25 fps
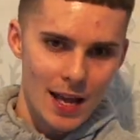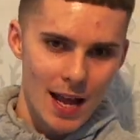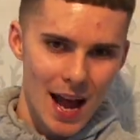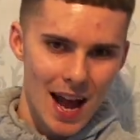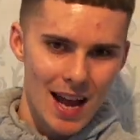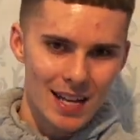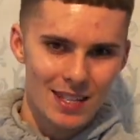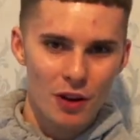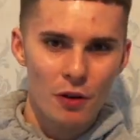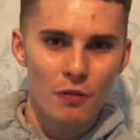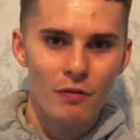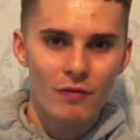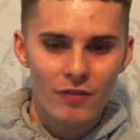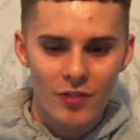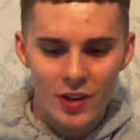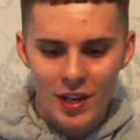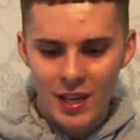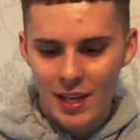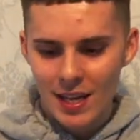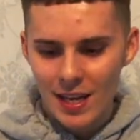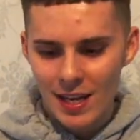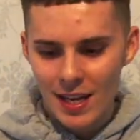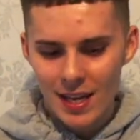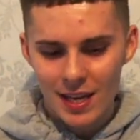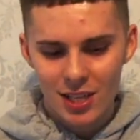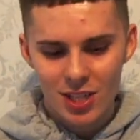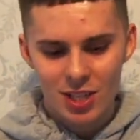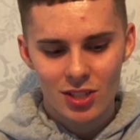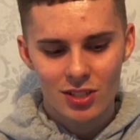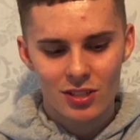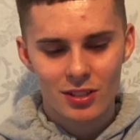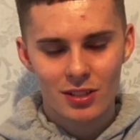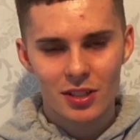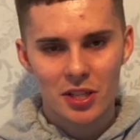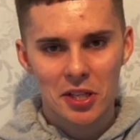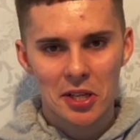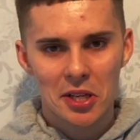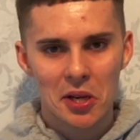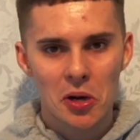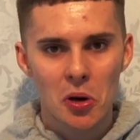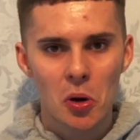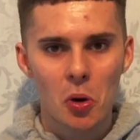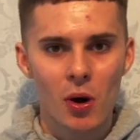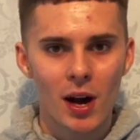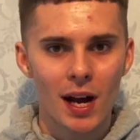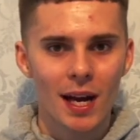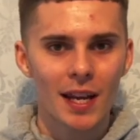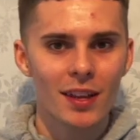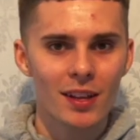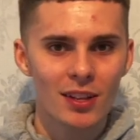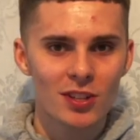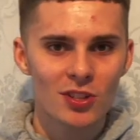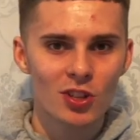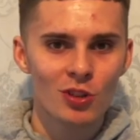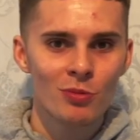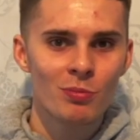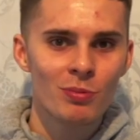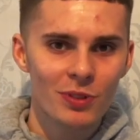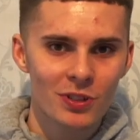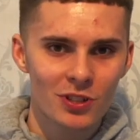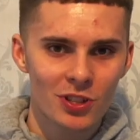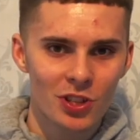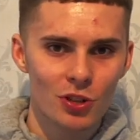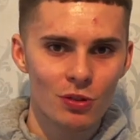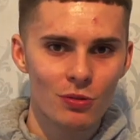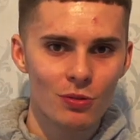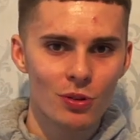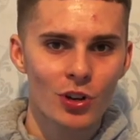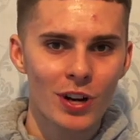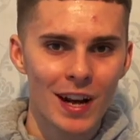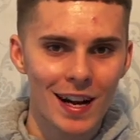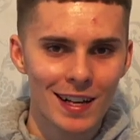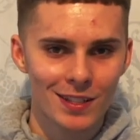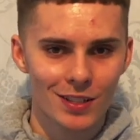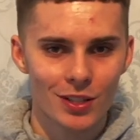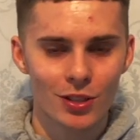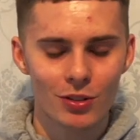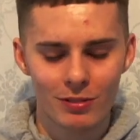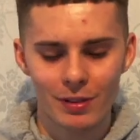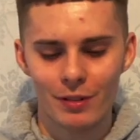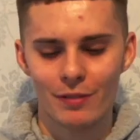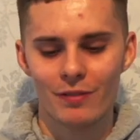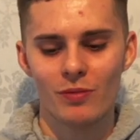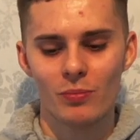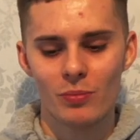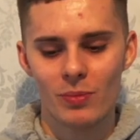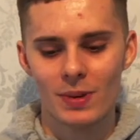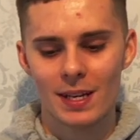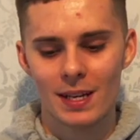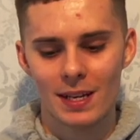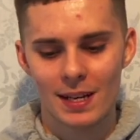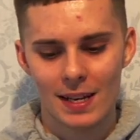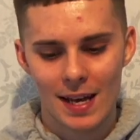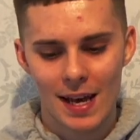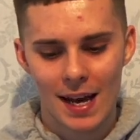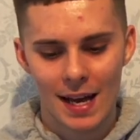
I don't think it is quite the super shoe category for me.